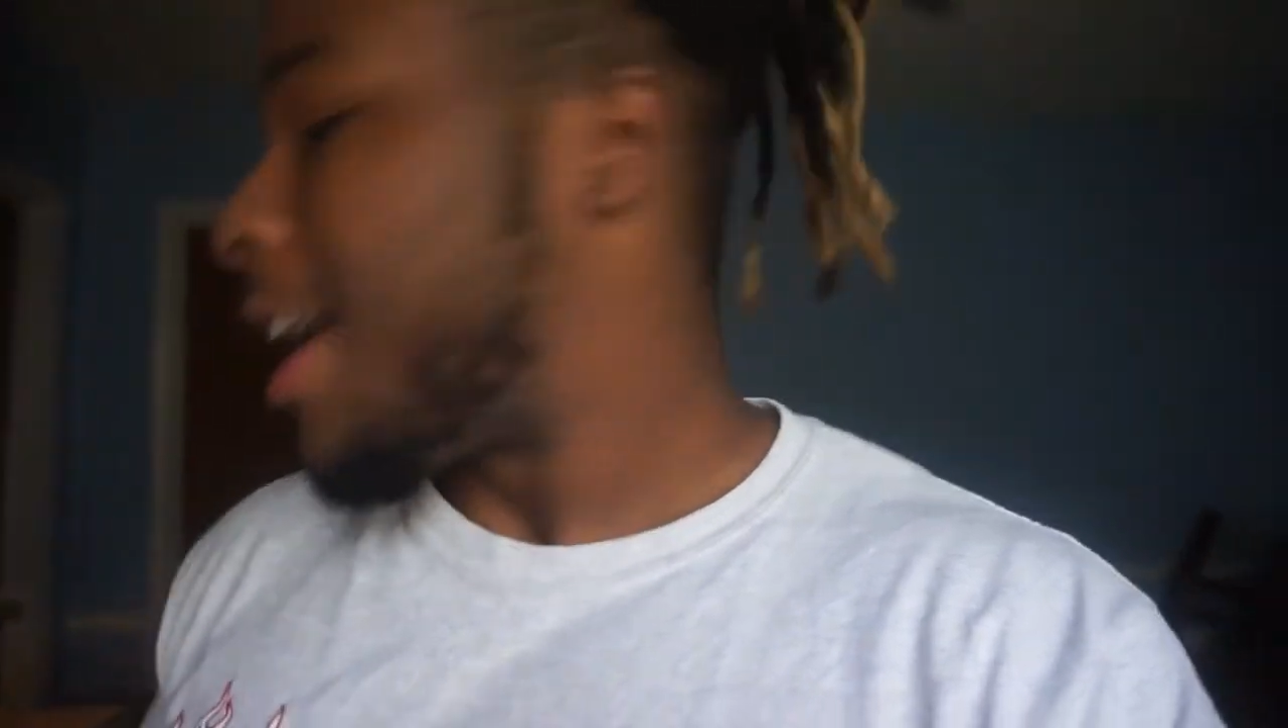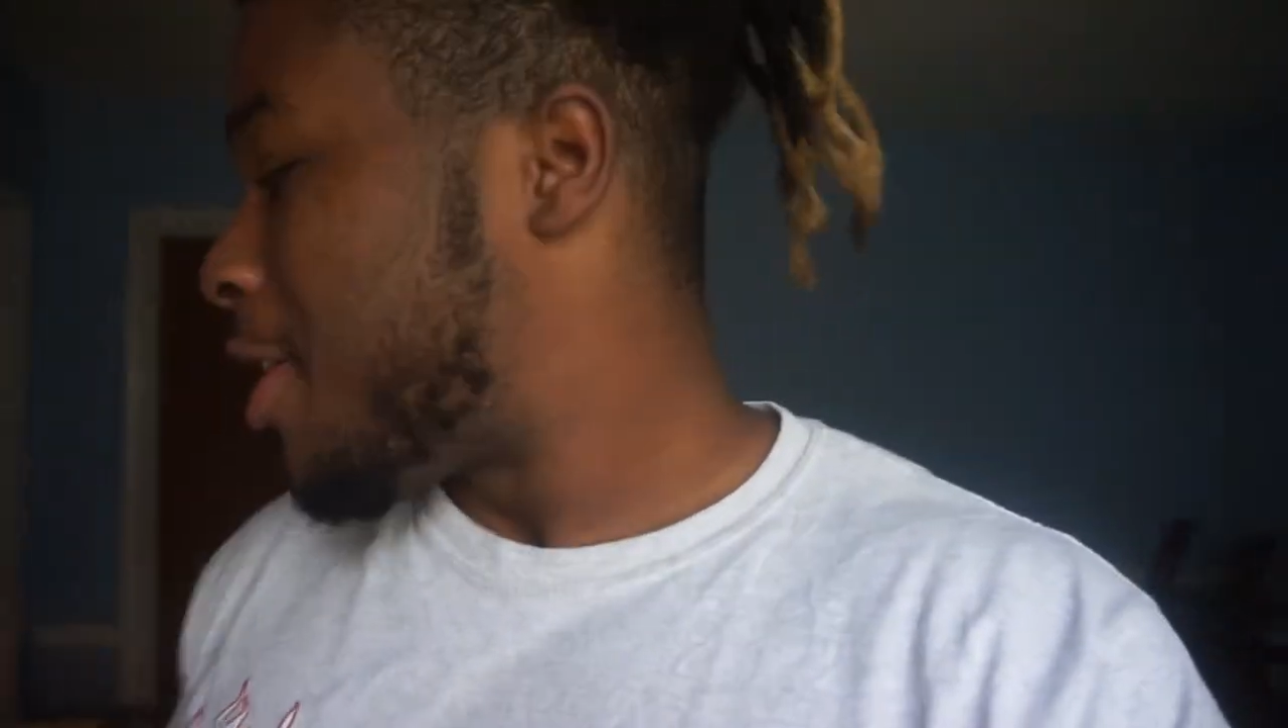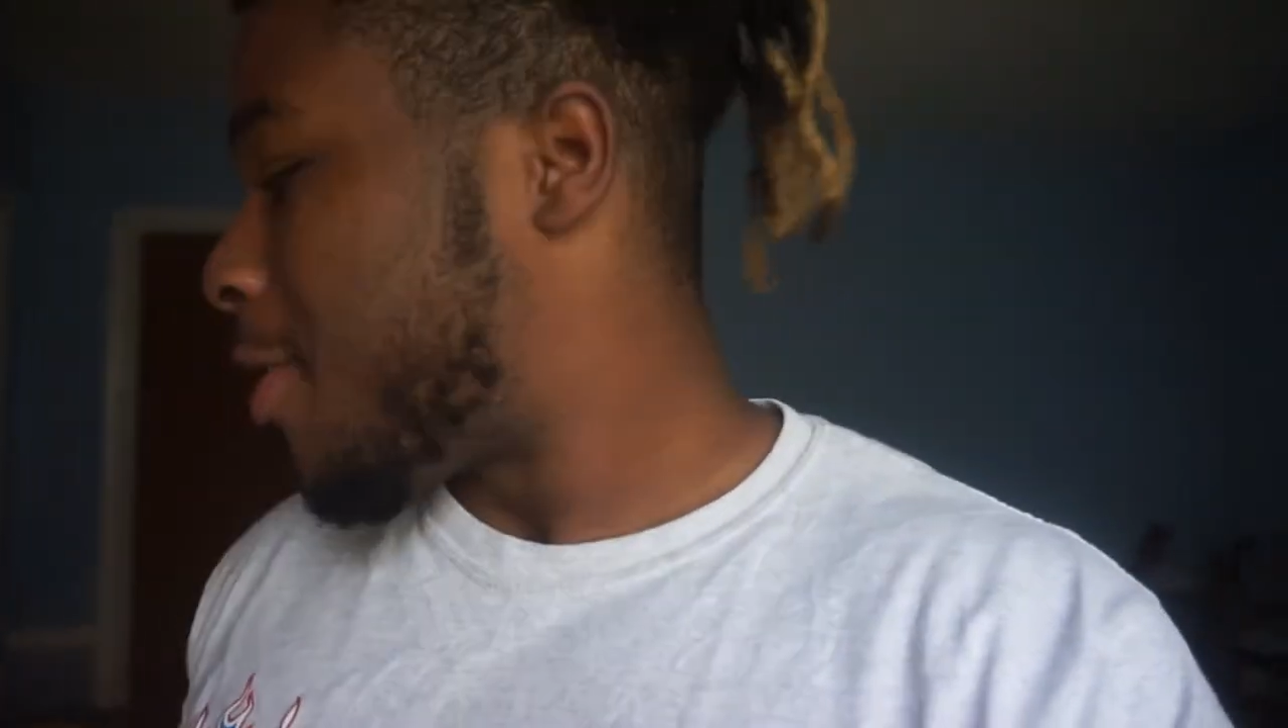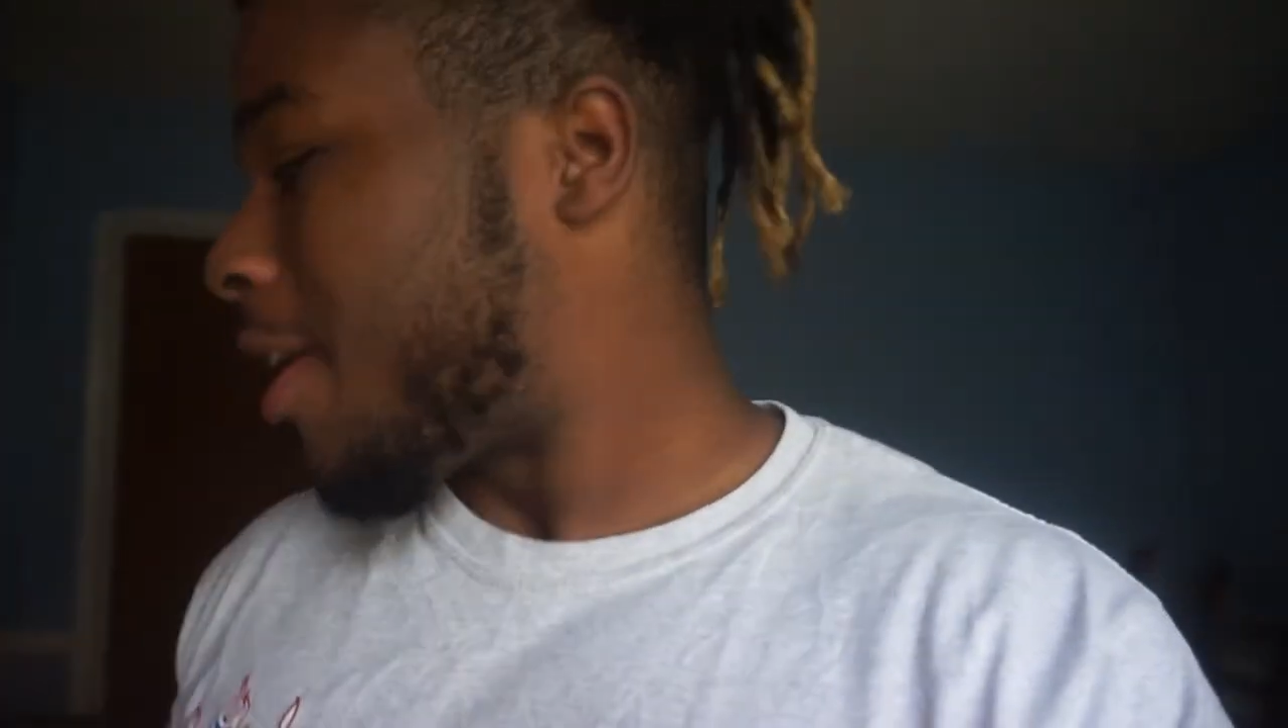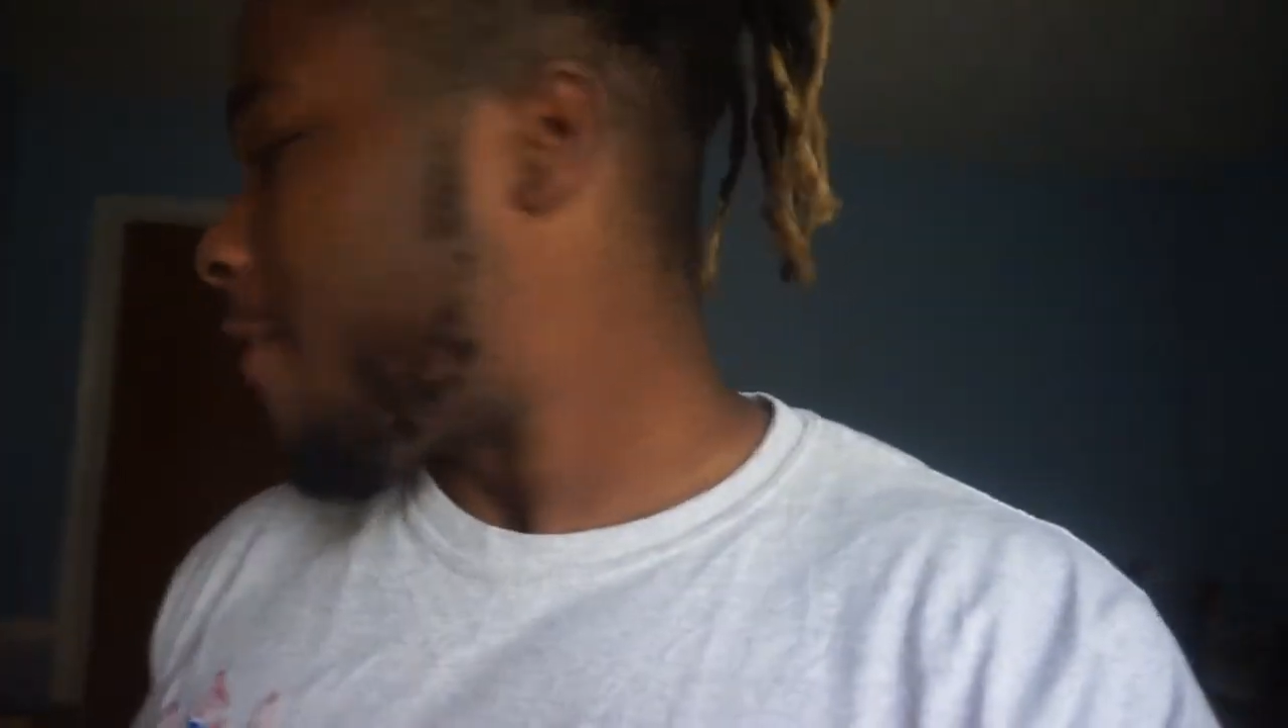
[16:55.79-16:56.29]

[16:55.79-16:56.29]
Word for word: and you know what